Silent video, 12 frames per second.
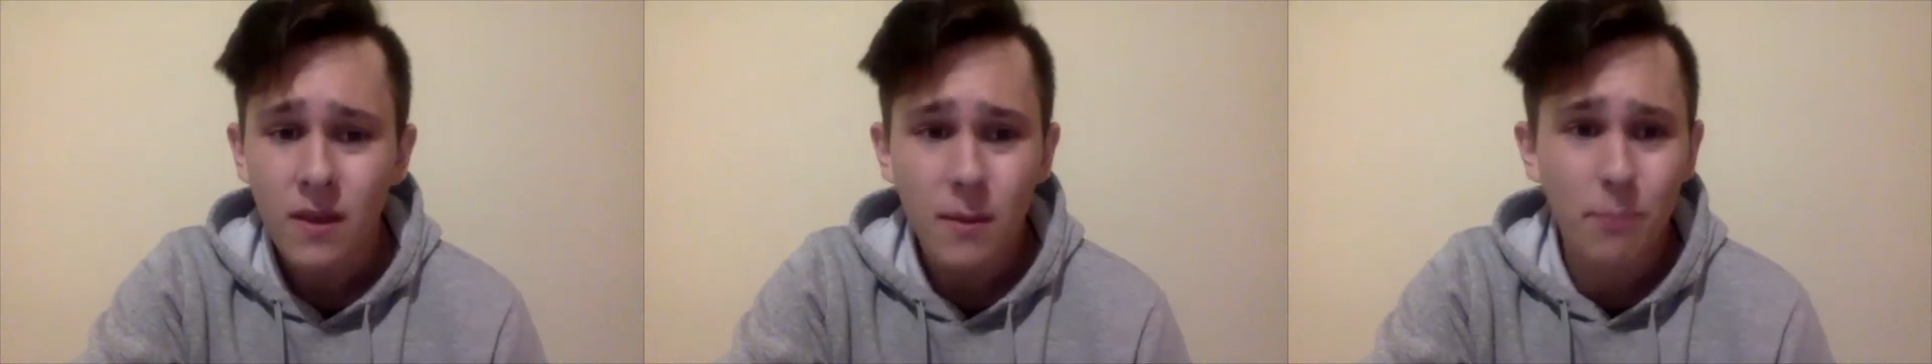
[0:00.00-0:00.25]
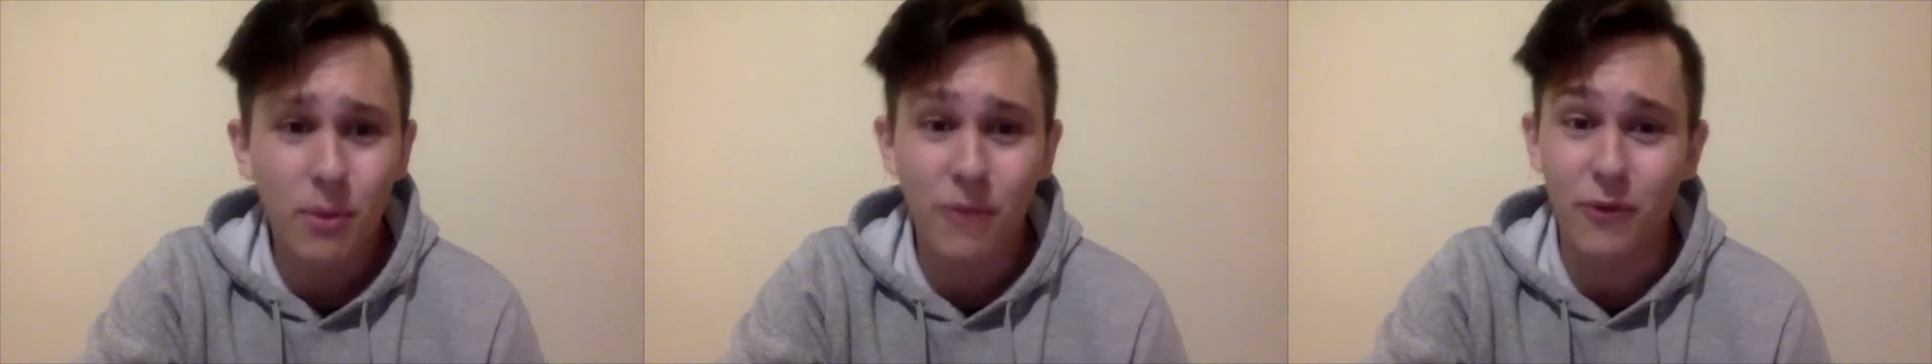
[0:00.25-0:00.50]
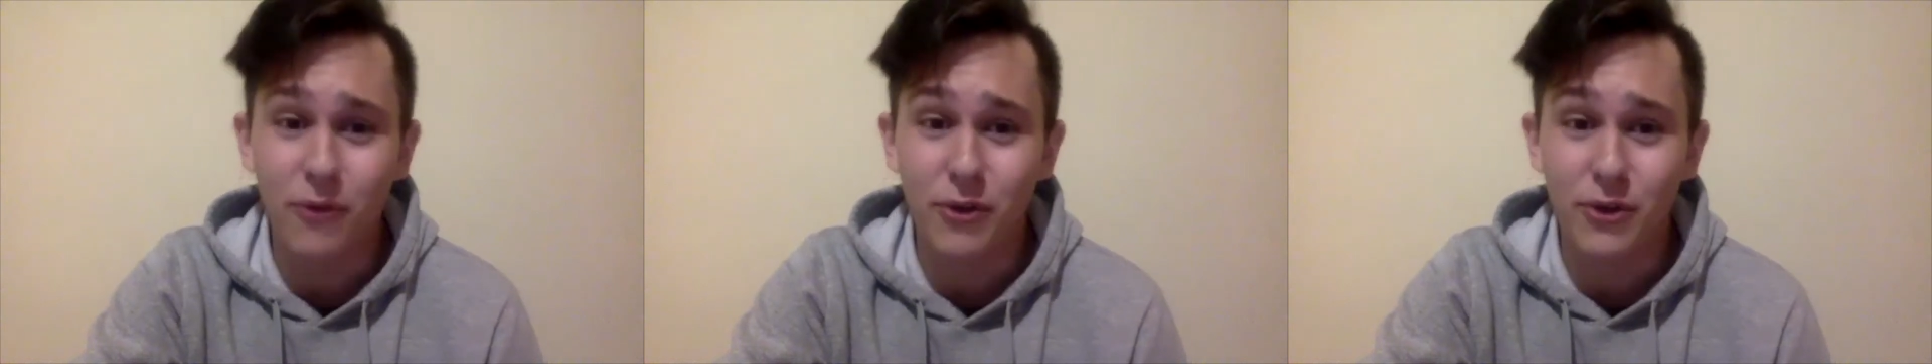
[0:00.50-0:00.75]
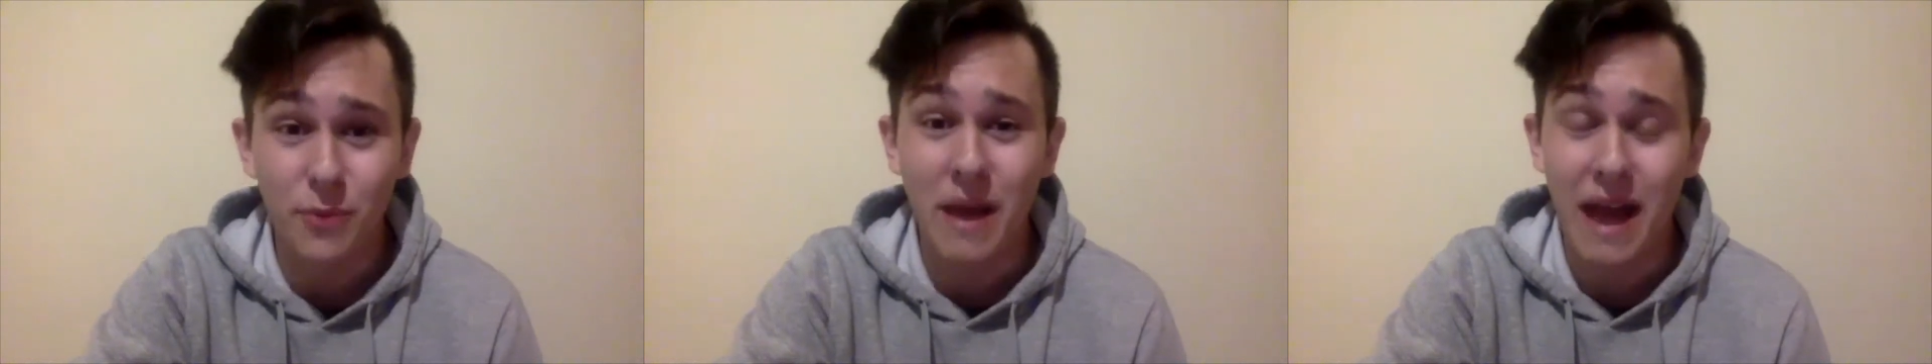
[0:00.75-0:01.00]

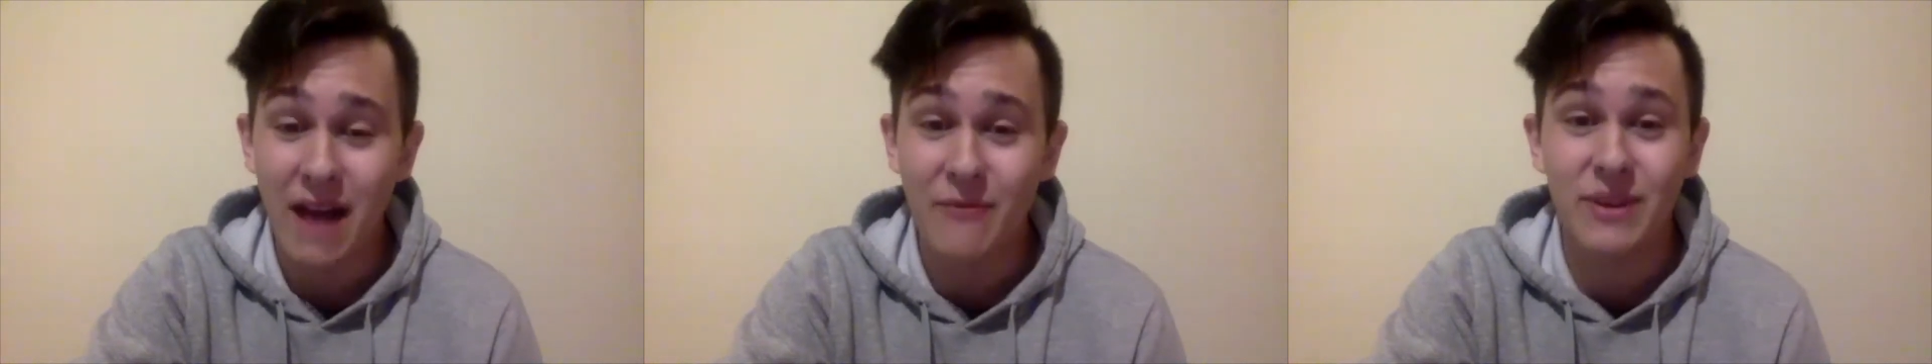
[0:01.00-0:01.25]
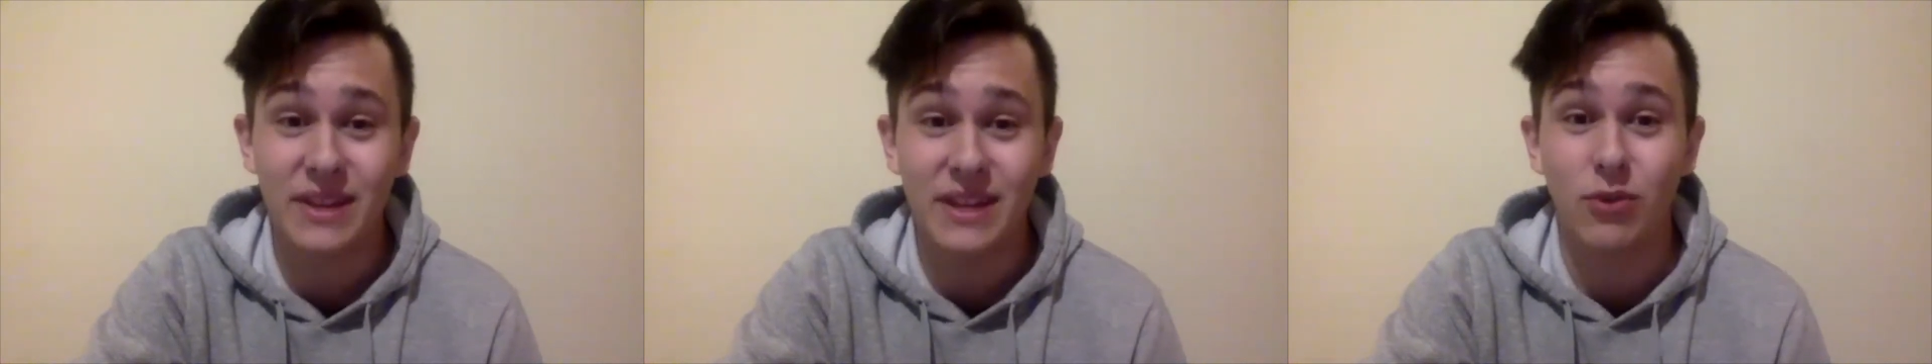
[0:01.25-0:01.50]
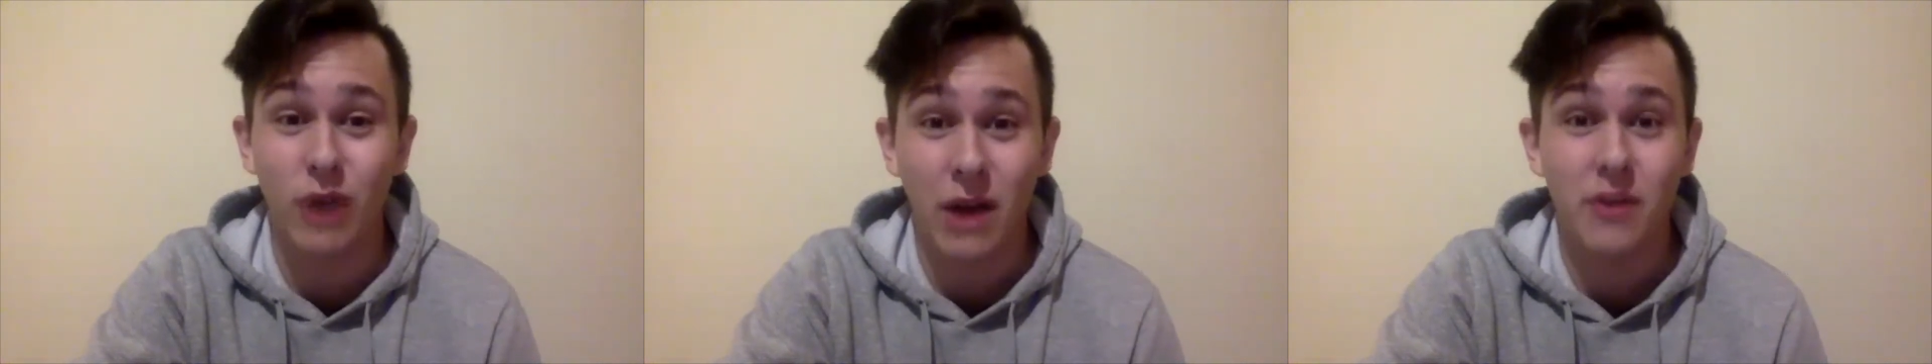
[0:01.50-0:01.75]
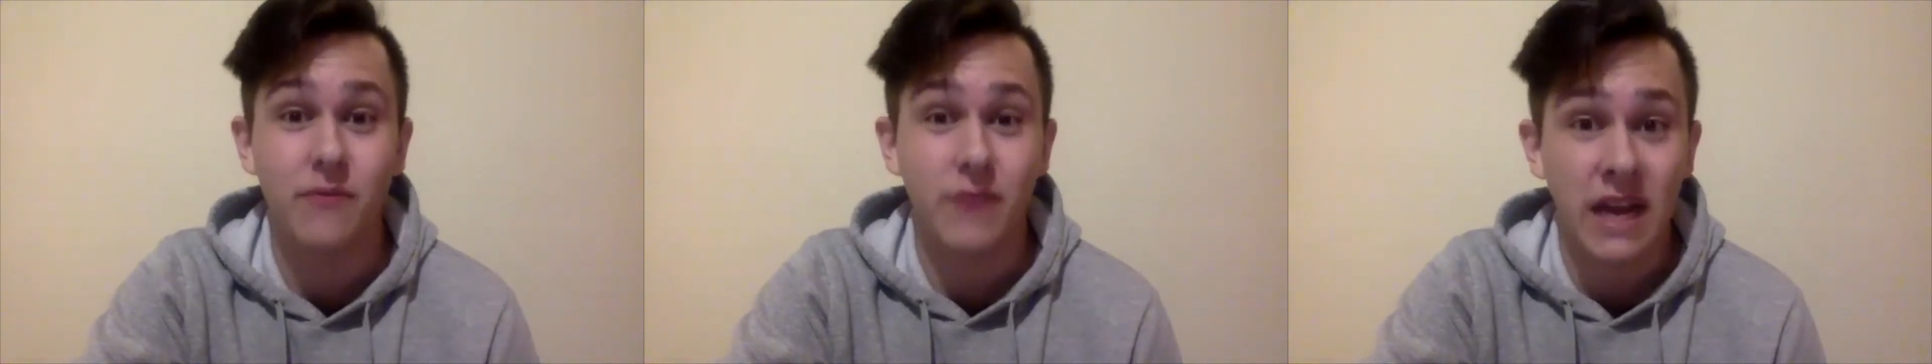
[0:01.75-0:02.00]
Werdum having the ground
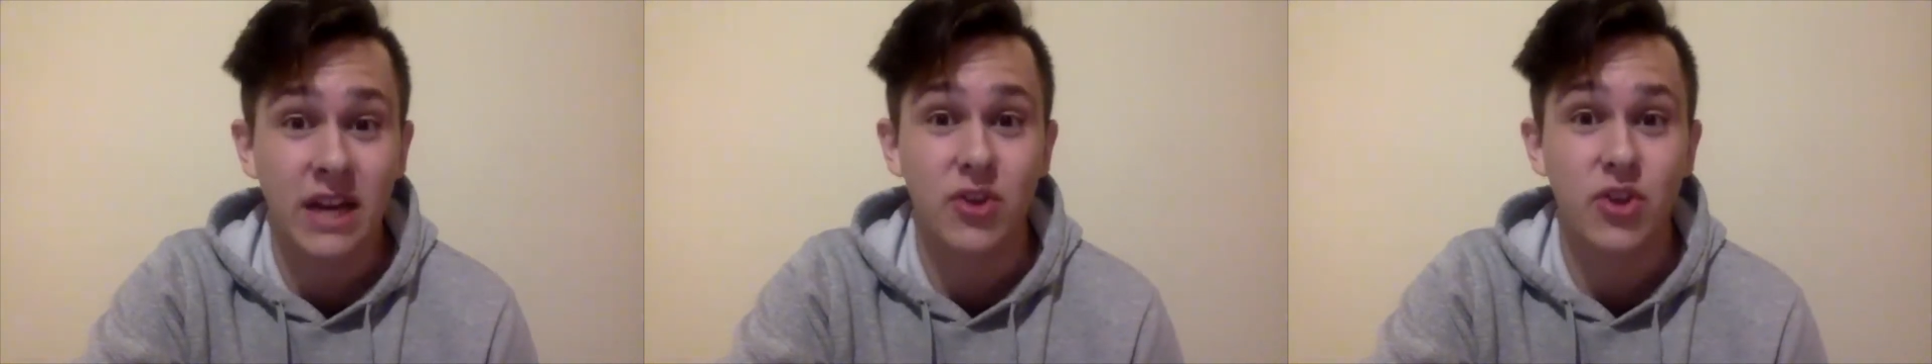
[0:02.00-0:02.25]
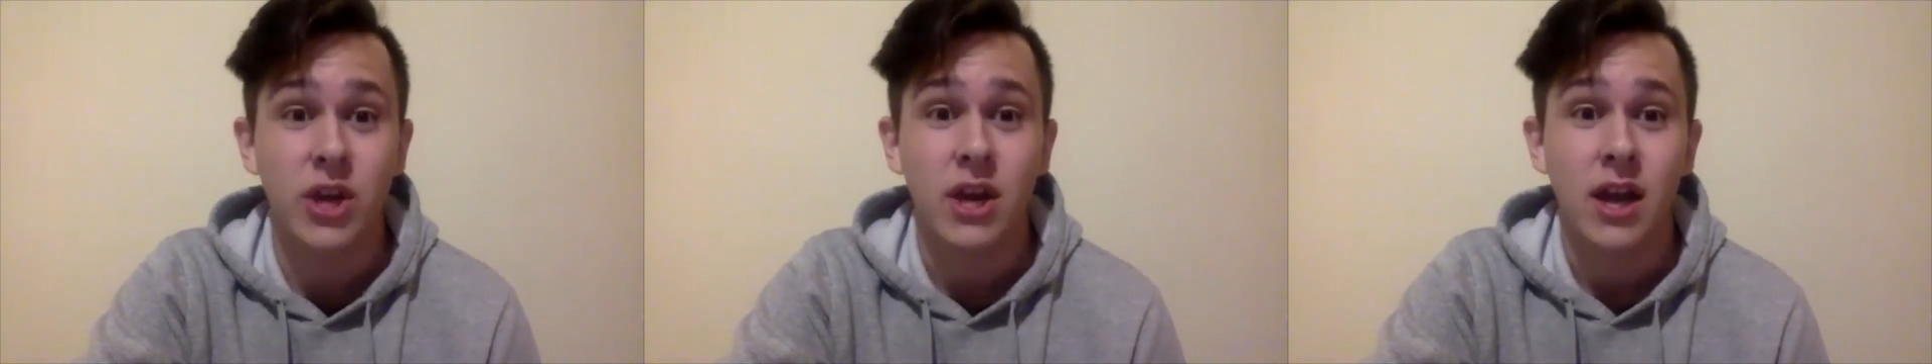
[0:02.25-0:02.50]
advantage,